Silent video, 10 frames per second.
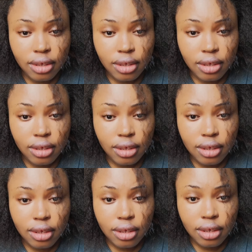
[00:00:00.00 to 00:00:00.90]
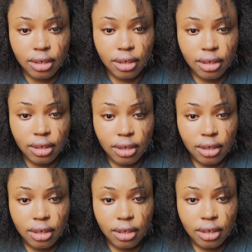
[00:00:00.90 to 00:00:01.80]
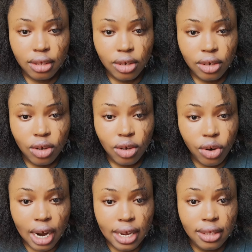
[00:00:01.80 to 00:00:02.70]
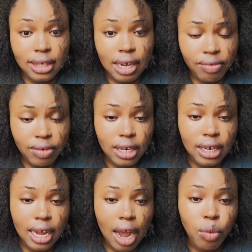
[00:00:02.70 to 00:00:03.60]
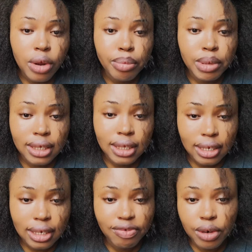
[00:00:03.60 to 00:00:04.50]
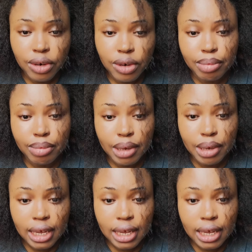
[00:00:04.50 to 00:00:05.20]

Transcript: All right, definitely I will be starting from beginners styles.